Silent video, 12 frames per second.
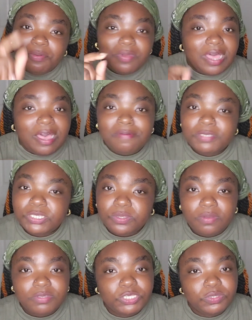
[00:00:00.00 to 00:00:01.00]
care what
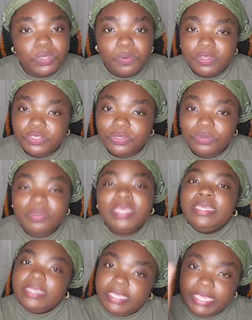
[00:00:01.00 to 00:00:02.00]
obstacles you're going through.
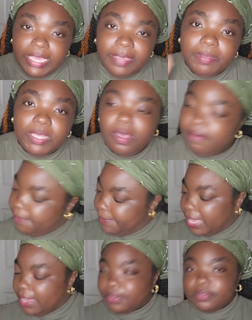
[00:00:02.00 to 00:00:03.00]
Keep going,
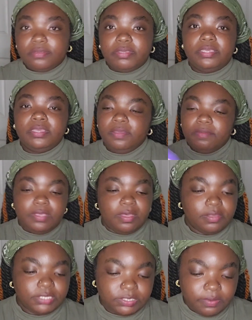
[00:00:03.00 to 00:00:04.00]
Pile 3. We
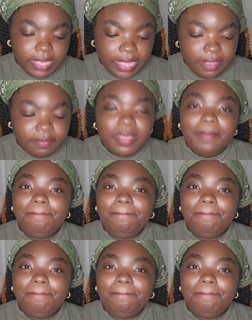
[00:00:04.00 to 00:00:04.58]
also have